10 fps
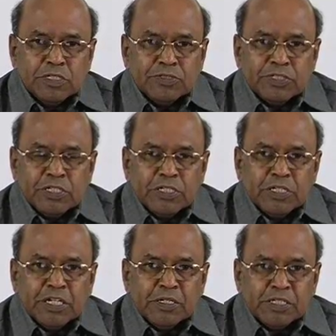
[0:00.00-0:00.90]

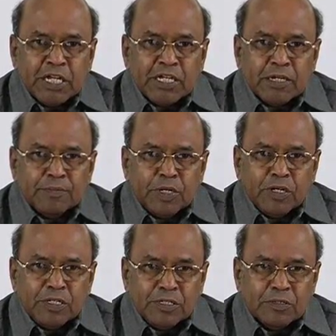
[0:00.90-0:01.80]
say take a
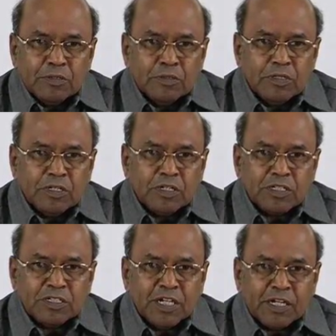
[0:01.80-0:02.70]
ball or
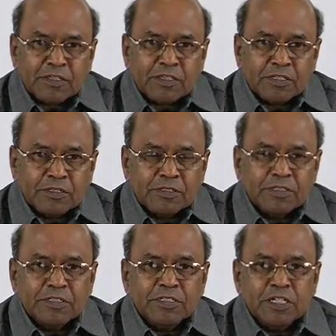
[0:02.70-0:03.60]
earth,
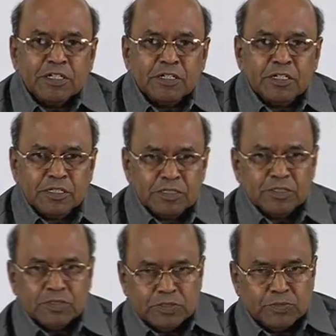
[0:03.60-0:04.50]
they are all
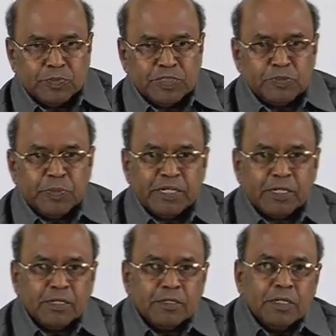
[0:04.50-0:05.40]
spherical.